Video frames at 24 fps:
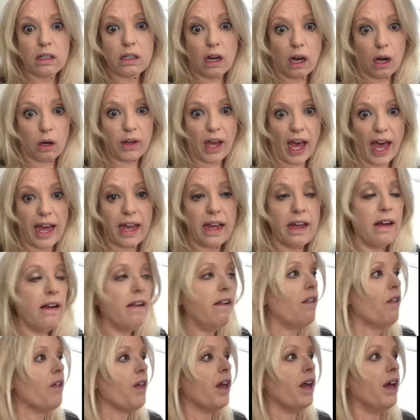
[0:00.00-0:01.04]
Okay?
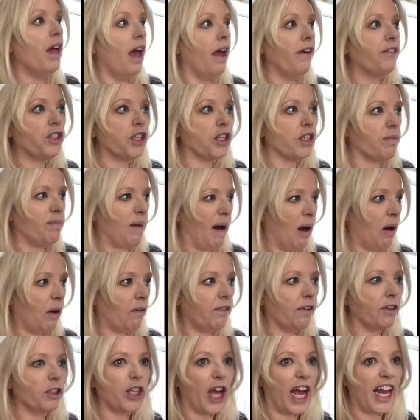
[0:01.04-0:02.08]
If she's a
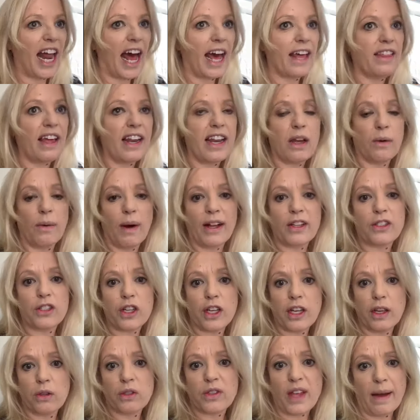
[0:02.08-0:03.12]
powerful Jedi, then he wants to
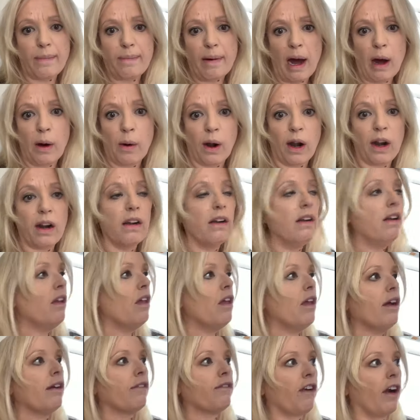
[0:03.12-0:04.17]
use that power
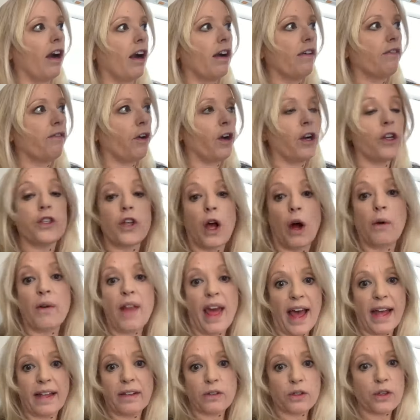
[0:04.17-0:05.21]
for, for his own
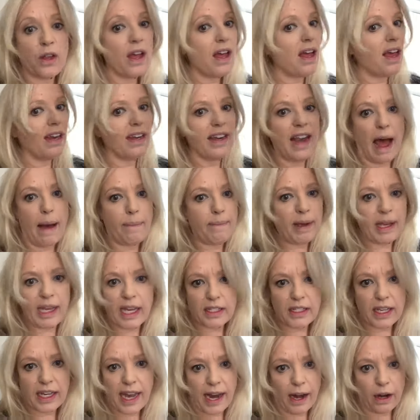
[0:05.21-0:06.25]
ends, not
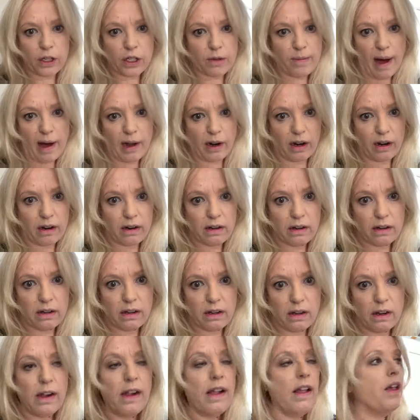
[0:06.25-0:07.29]
because he cares about her.
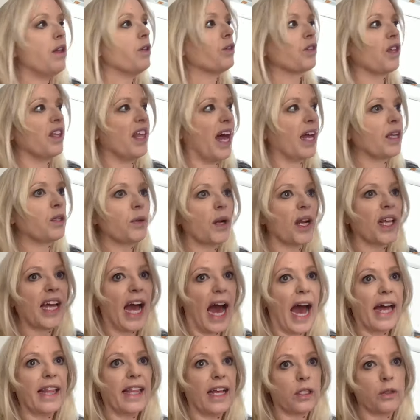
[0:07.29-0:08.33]
See, that's what a
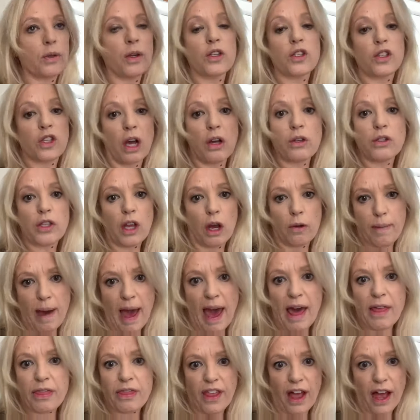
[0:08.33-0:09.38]
guy, that's what a
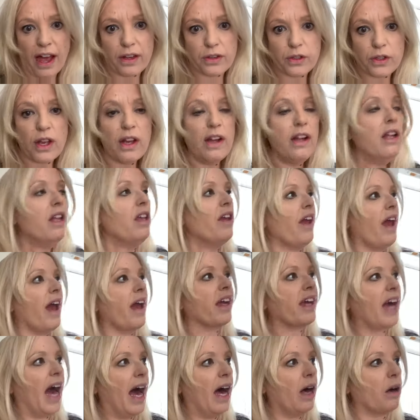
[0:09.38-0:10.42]
sociopath does. And
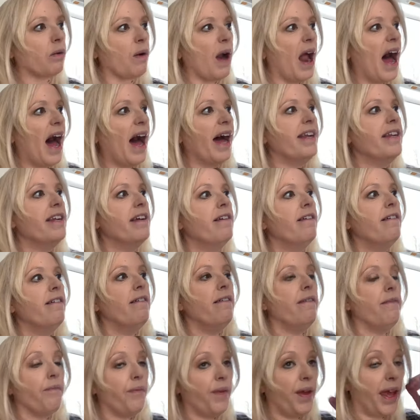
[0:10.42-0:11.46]
Kylo Ren
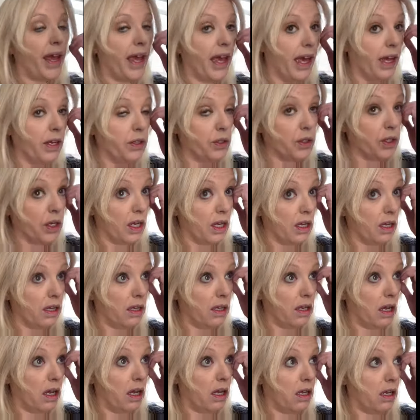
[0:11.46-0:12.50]
is
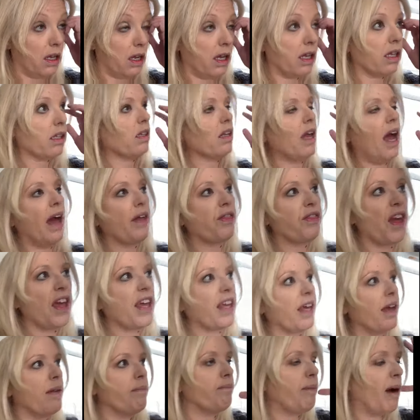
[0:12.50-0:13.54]
I
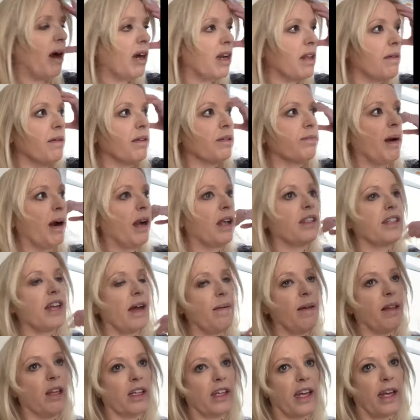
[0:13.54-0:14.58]
think part of the, part of the
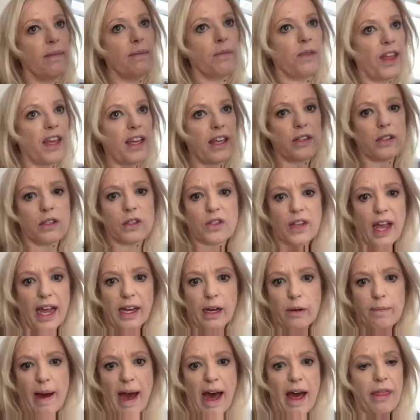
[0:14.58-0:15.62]
time I look at him and think he's a
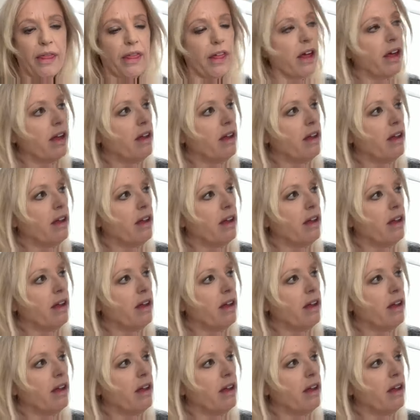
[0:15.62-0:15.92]
psychopath.